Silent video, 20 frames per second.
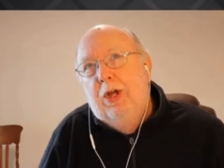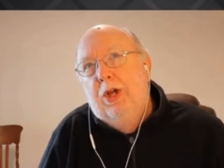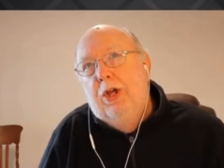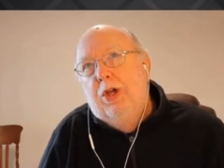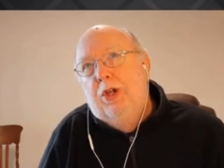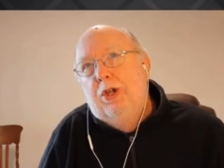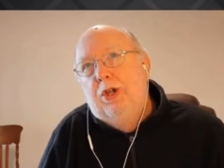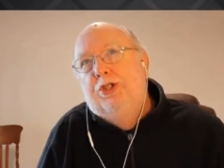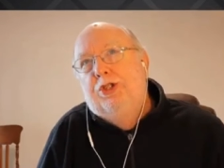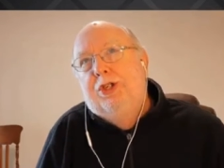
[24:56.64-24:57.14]

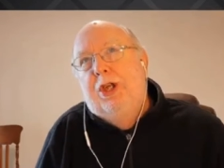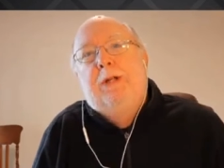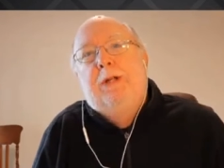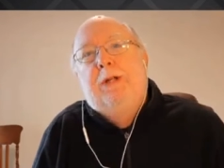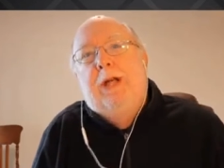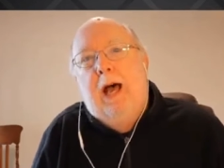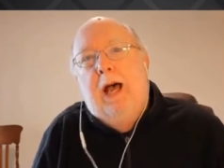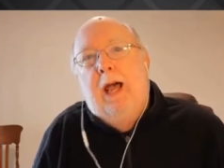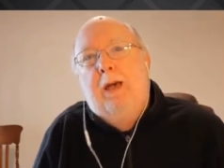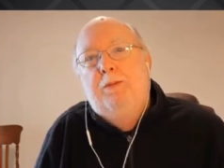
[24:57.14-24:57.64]

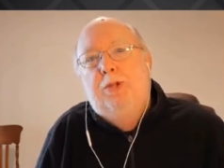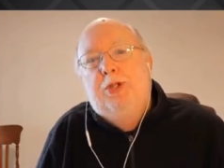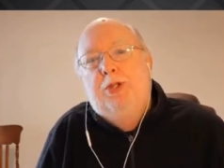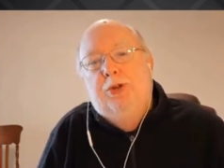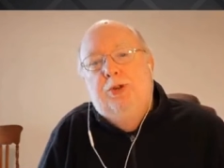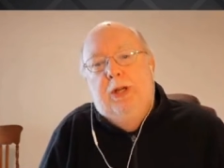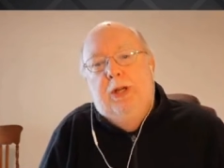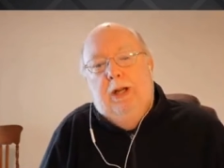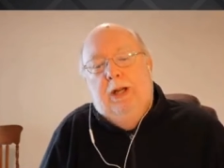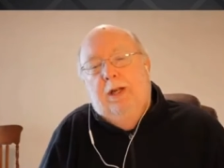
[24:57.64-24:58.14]
sometimes you
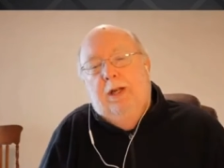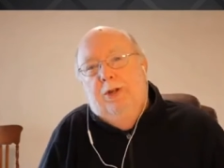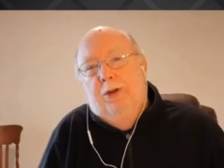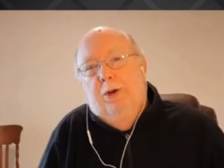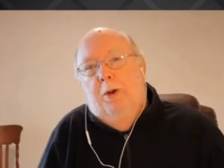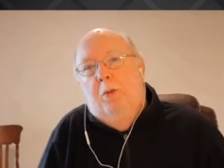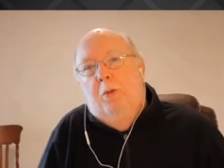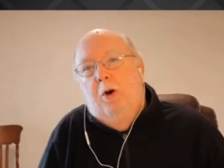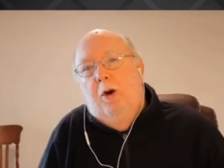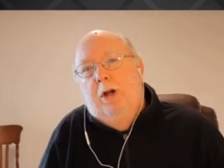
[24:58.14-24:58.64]
get into
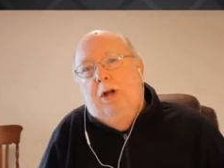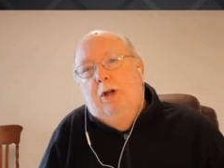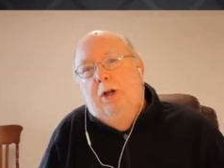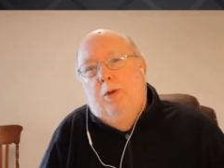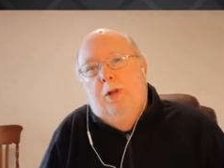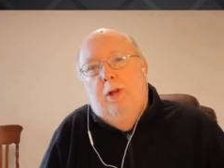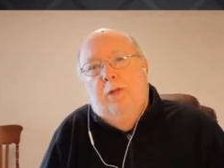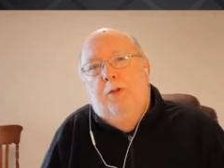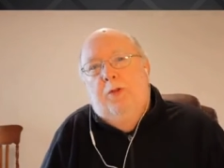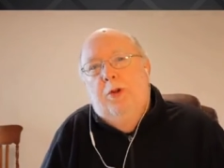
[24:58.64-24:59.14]
a market
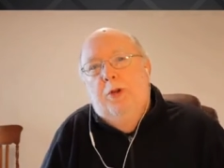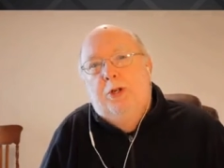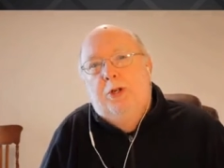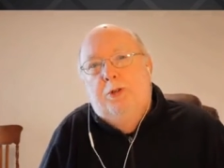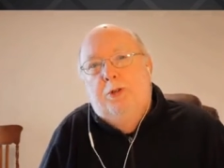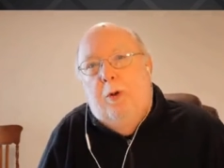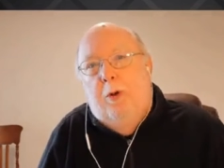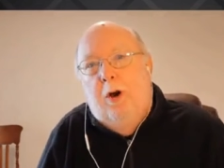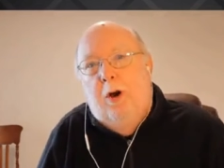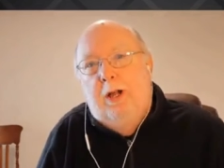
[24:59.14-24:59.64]
where the
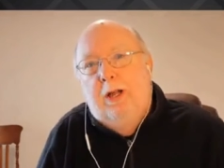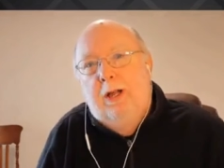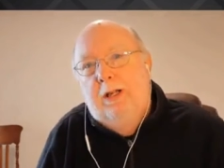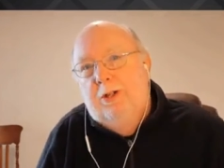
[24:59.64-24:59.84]
futures market is